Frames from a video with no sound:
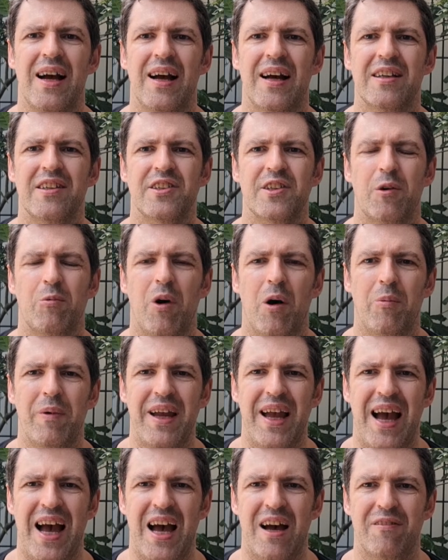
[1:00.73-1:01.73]
and so what we
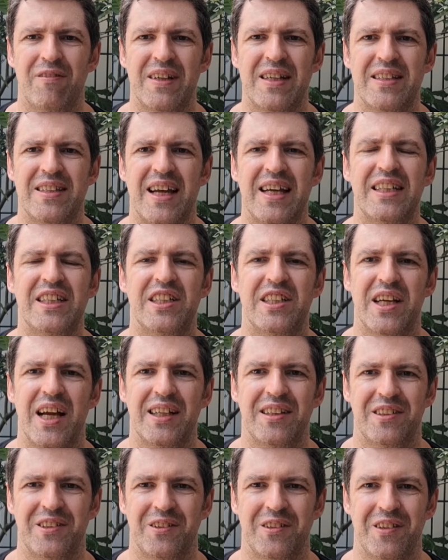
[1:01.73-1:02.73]
have is a
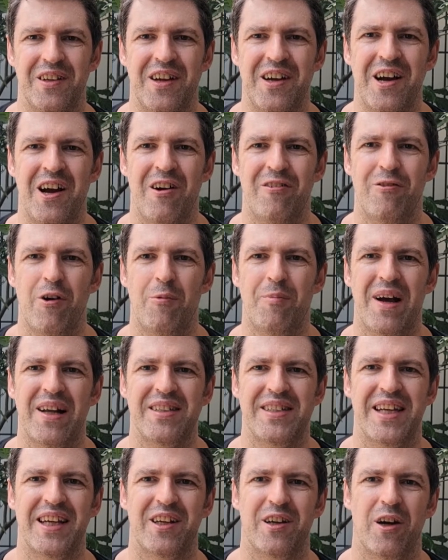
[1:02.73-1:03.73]
gentle romantic